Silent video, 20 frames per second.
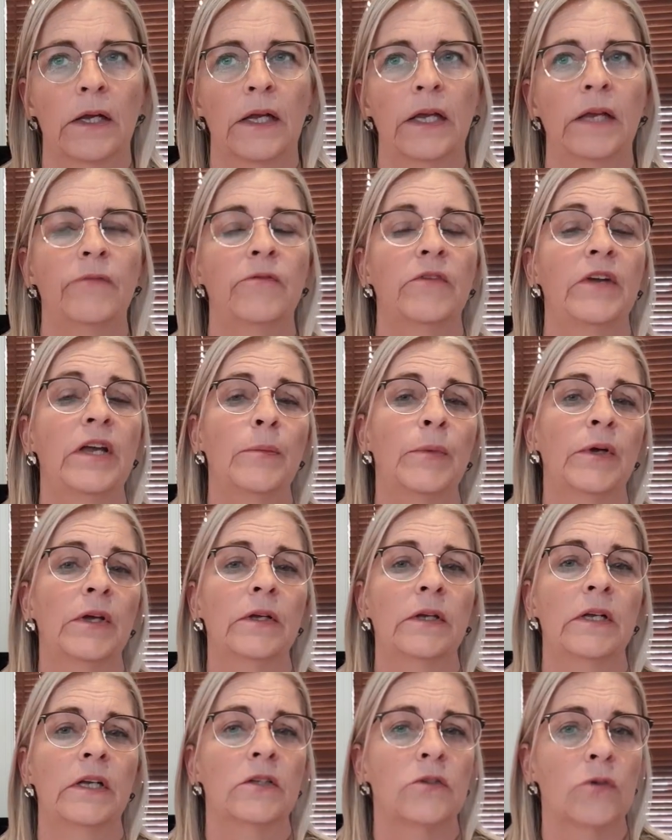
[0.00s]
in
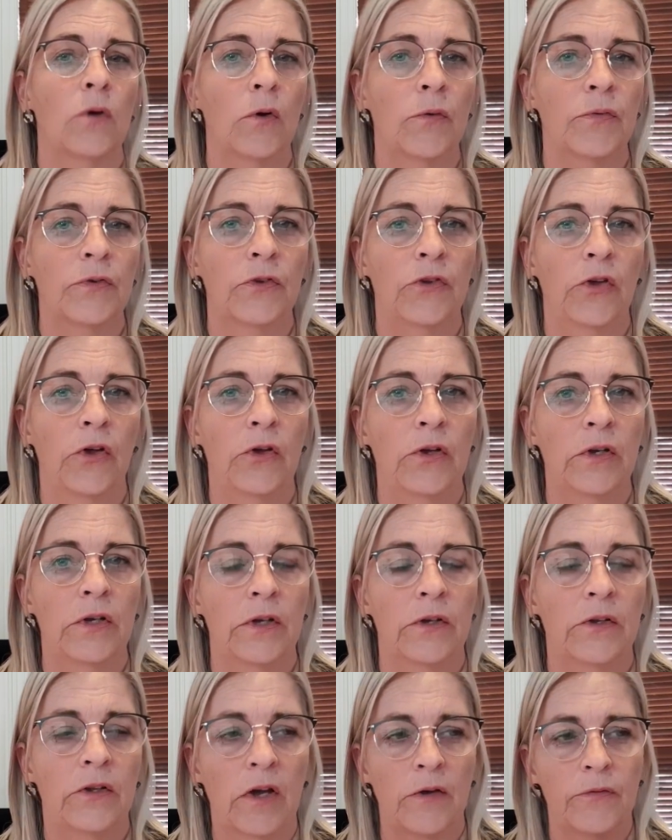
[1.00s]
women is often
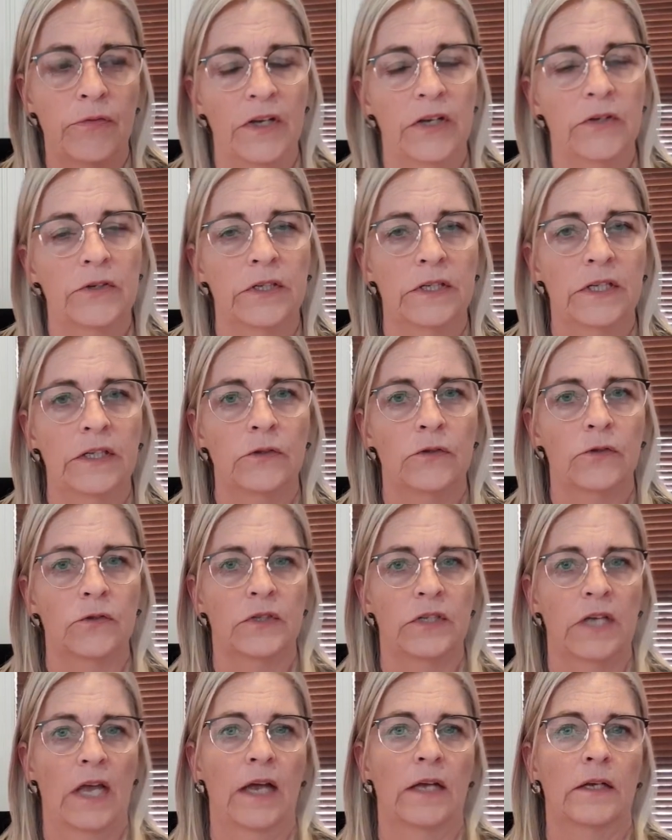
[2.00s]
turned diverted into
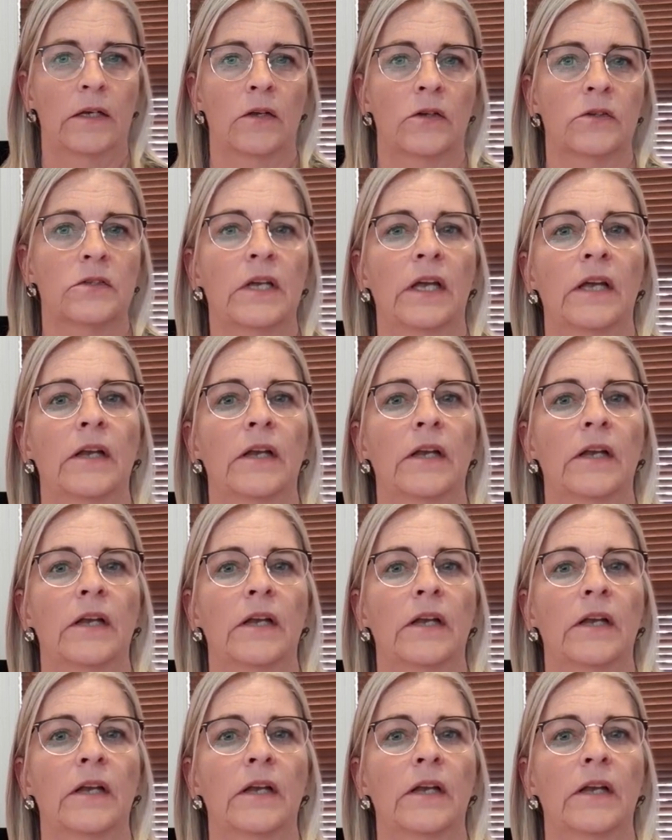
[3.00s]
sadness.